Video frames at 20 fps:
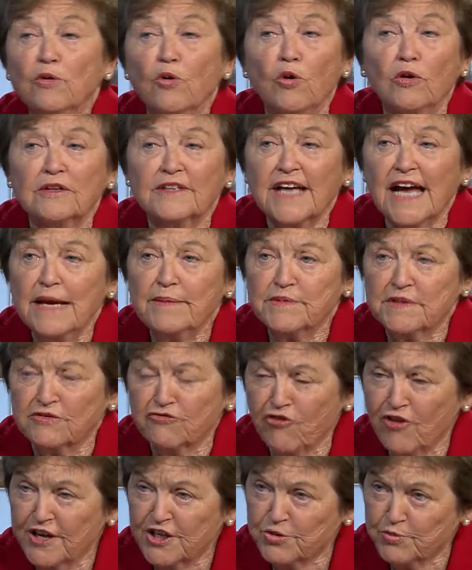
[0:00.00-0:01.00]
all types of
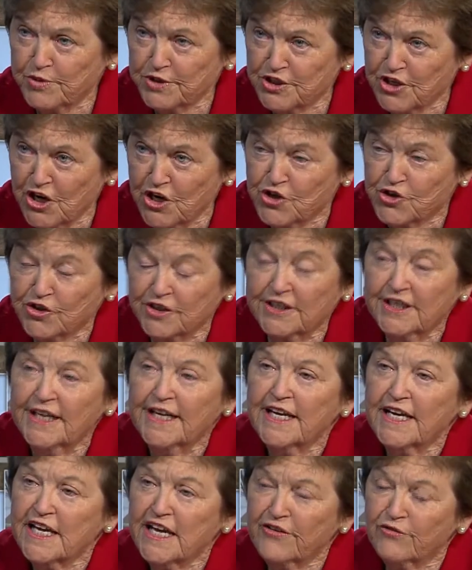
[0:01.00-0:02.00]
transportation
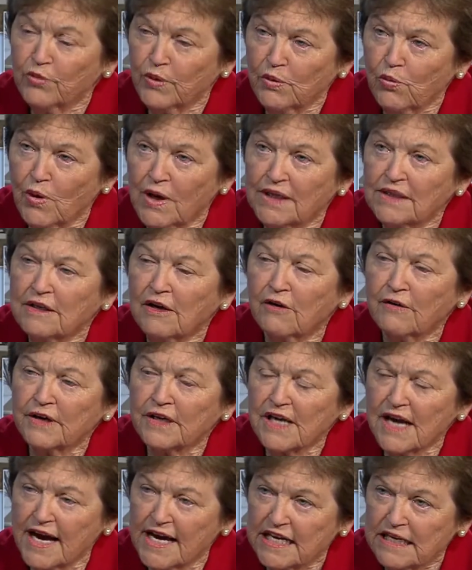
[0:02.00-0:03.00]
if we want our
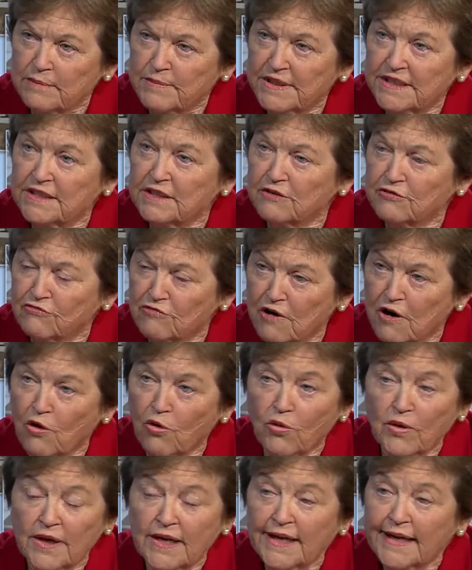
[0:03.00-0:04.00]
economy to
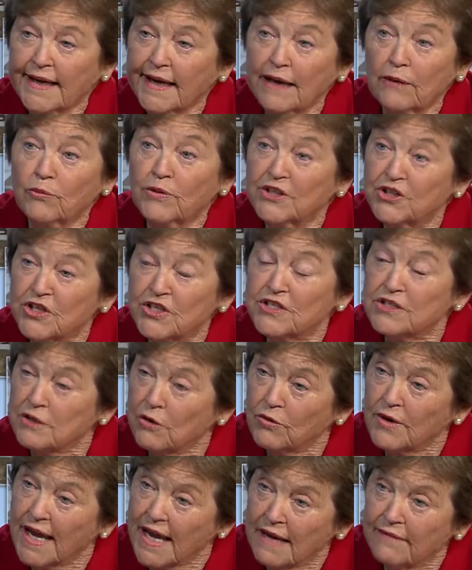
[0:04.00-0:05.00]
grow, and we just
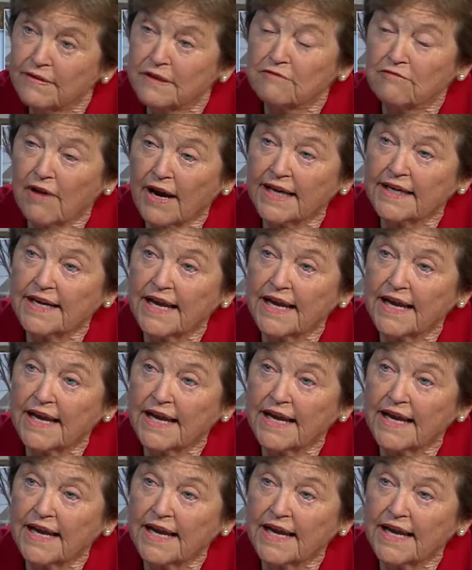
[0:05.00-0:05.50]
don't have it right